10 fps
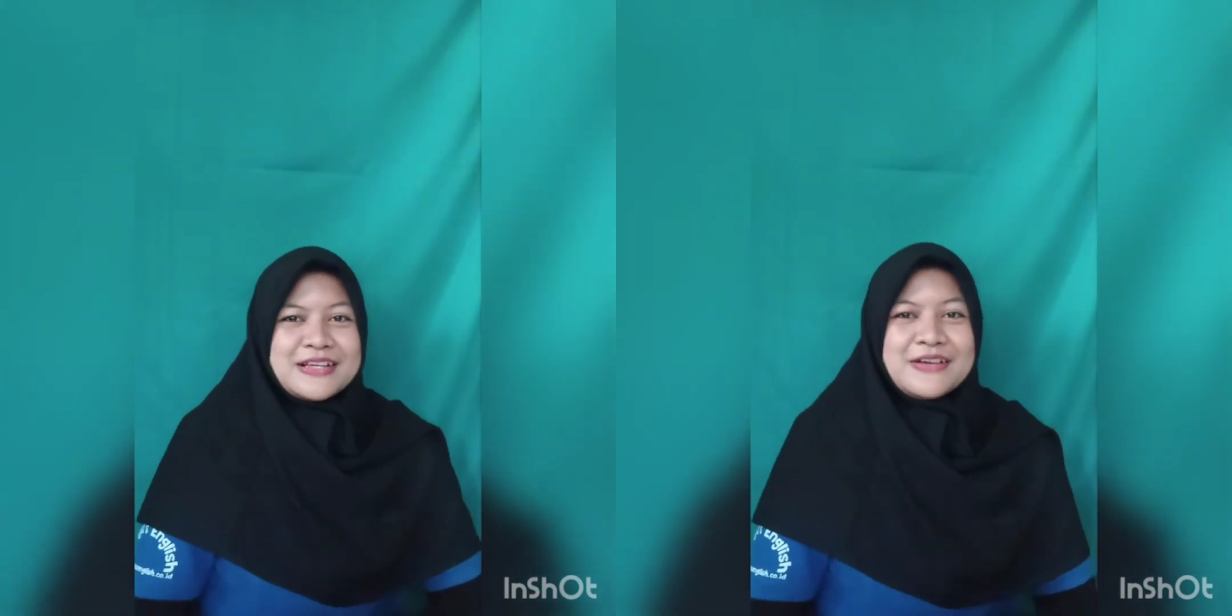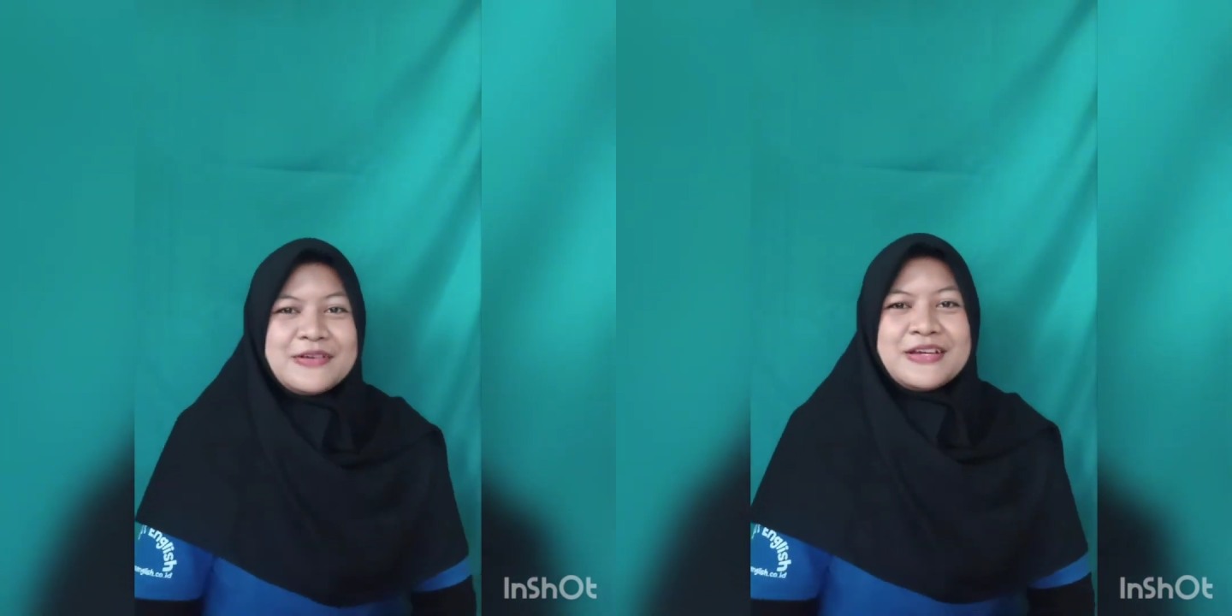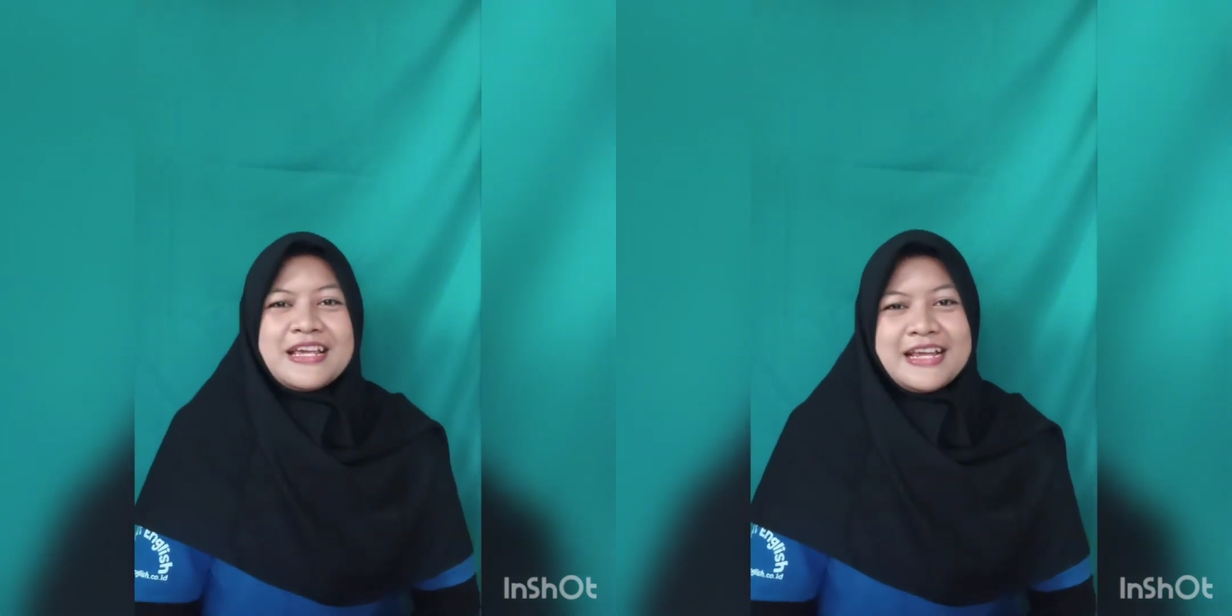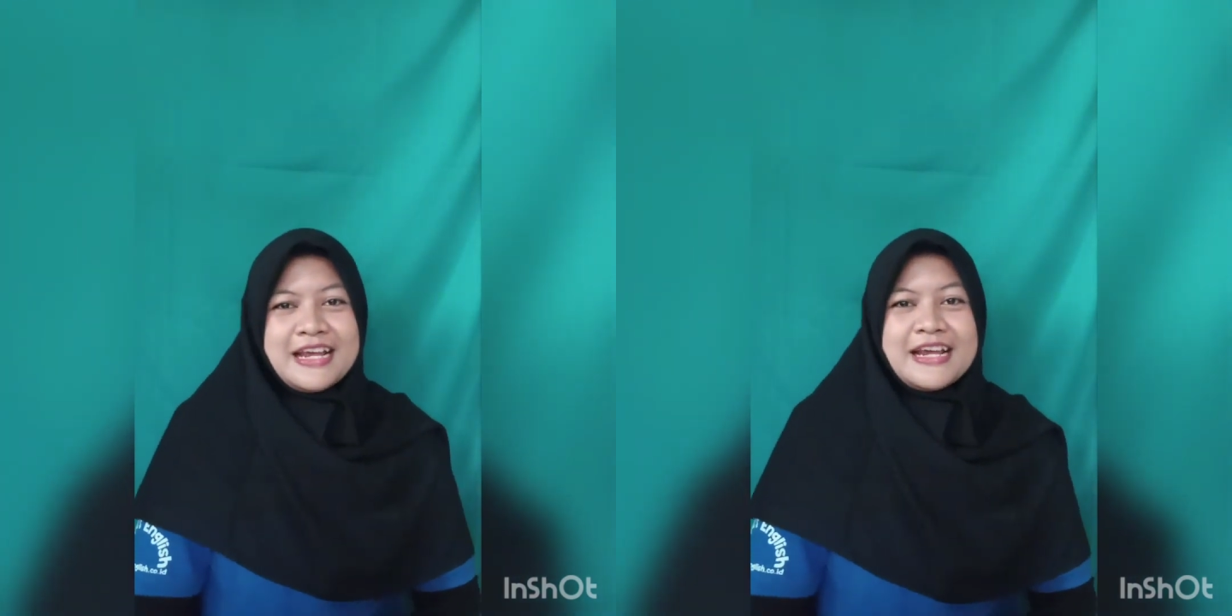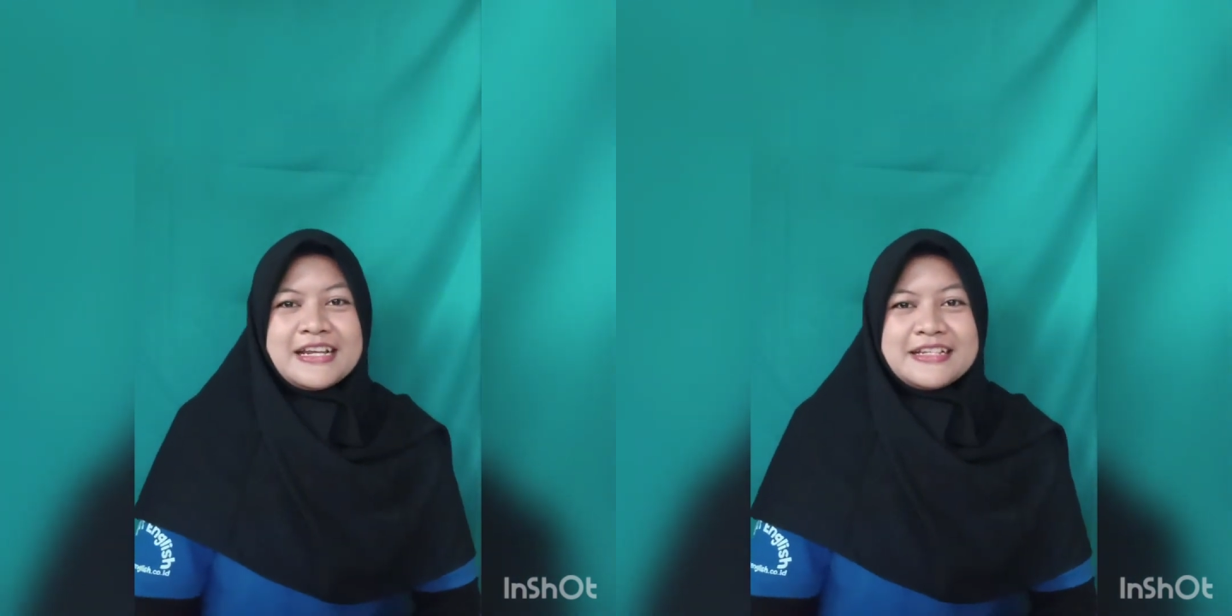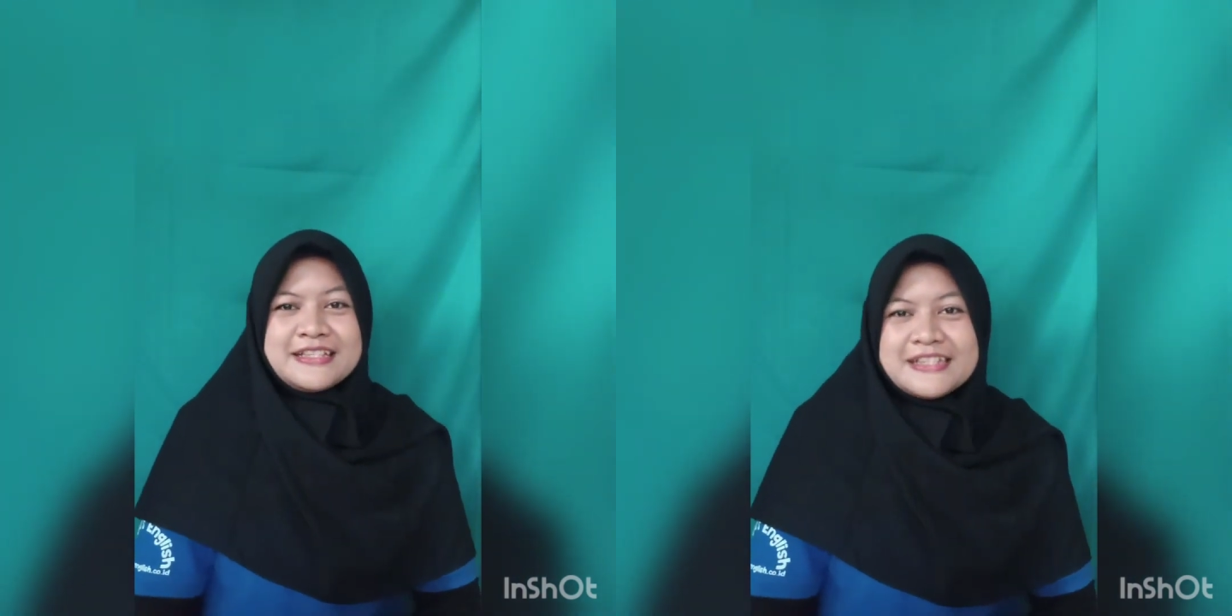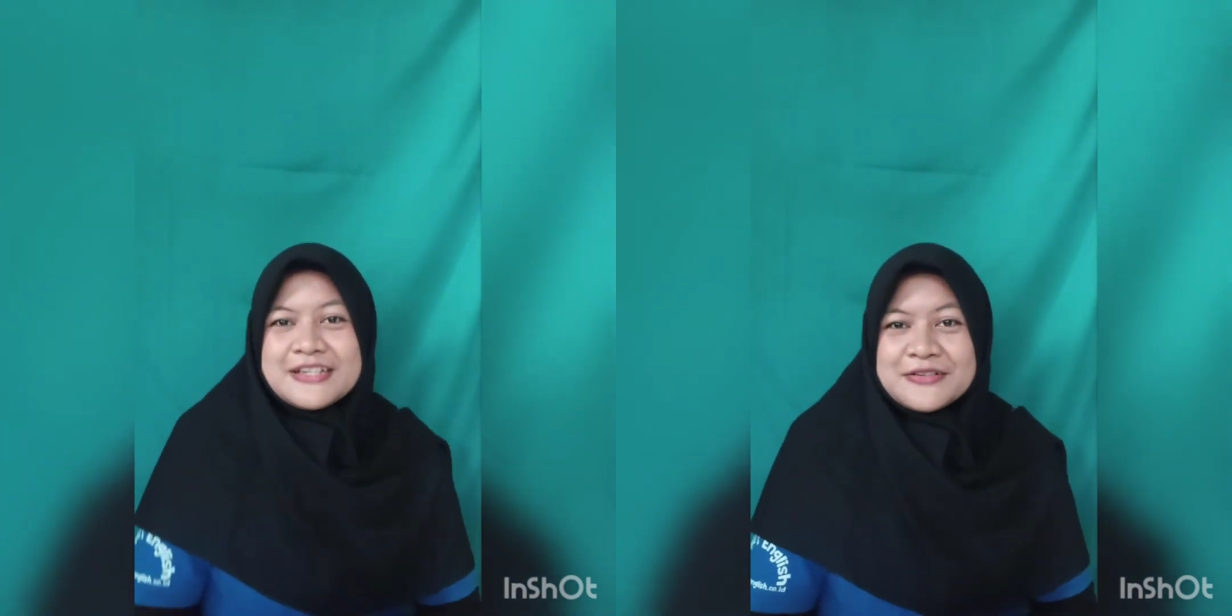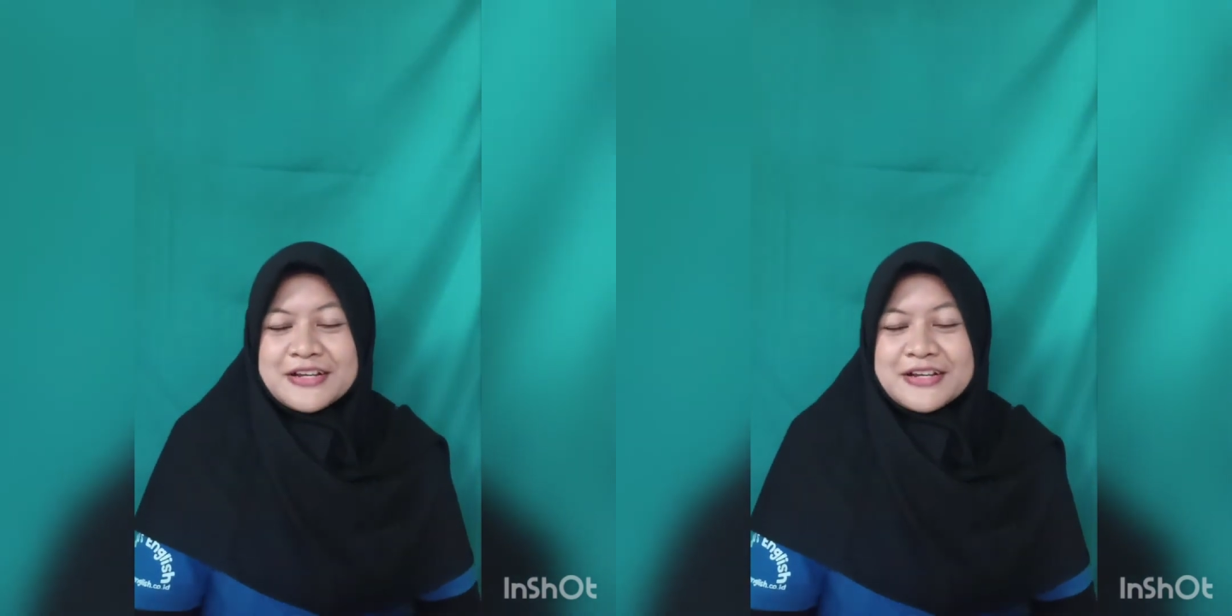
Okay, see you